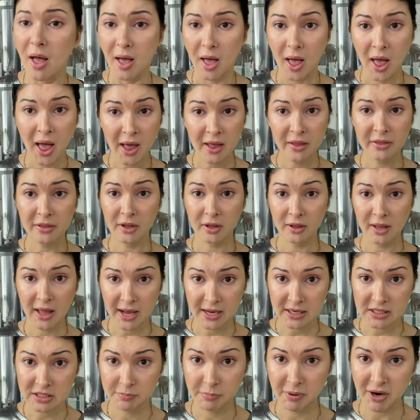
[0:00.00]
And the
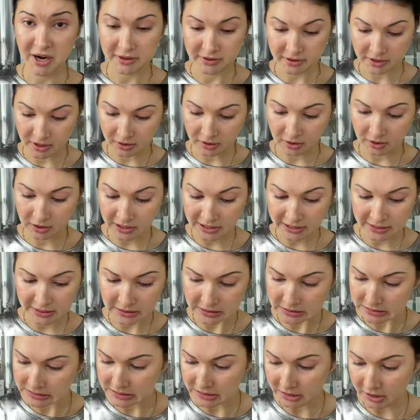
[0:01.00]
last but not
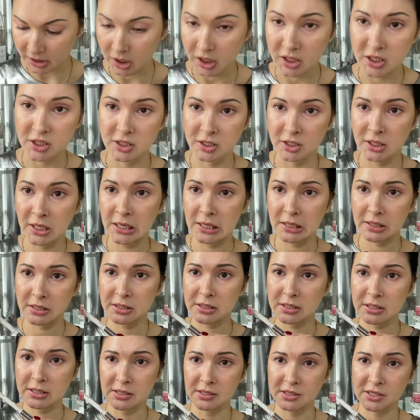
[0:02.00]
least is
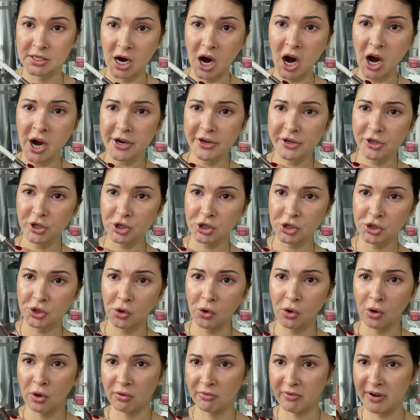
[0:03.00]
this
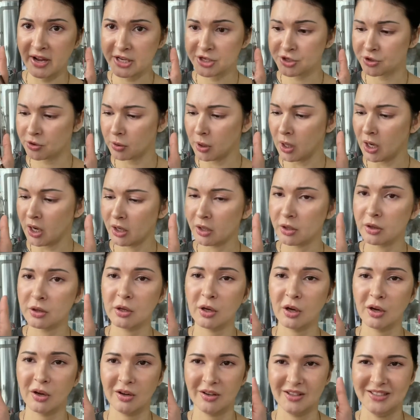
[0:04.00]
dinosaur
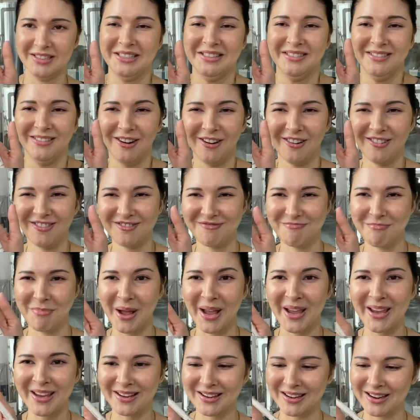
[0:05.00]
veteran of
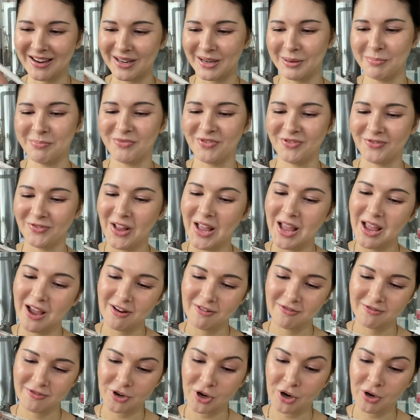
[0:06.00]
makeup
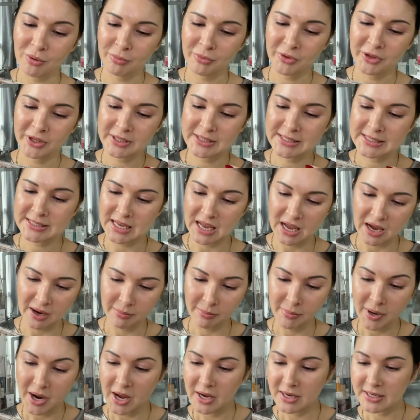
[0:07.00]
from the
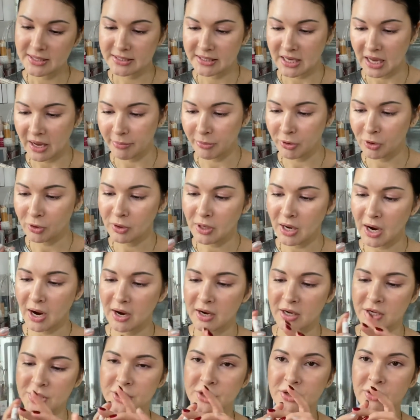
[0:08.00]
Samuel
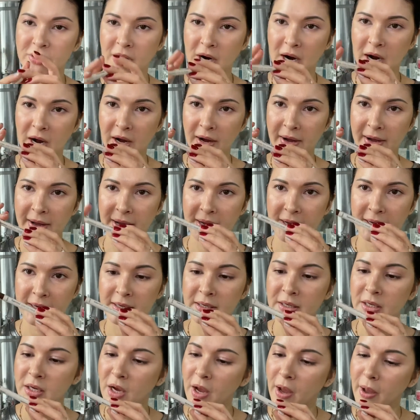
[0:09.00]
Under Eye